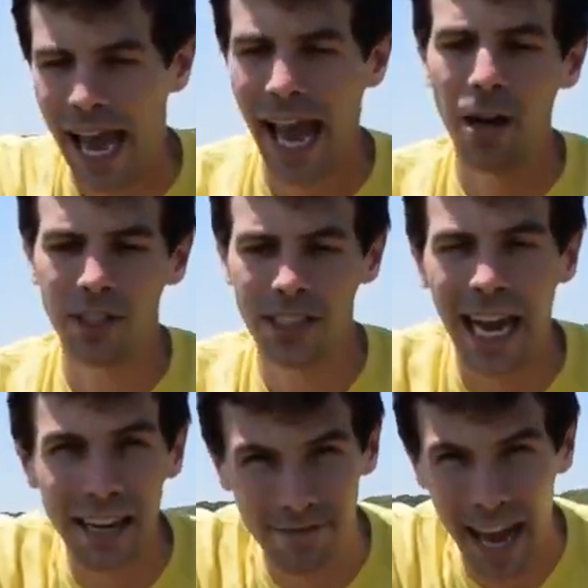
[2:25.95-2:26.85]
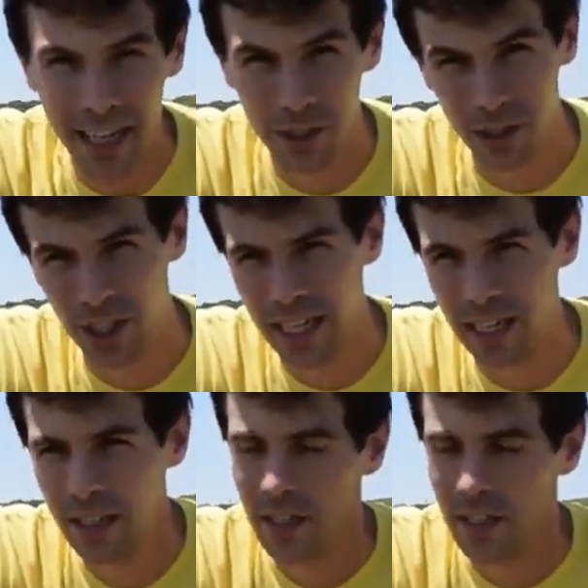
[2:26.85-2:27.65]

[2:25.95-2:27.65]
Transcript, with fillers: outside factors like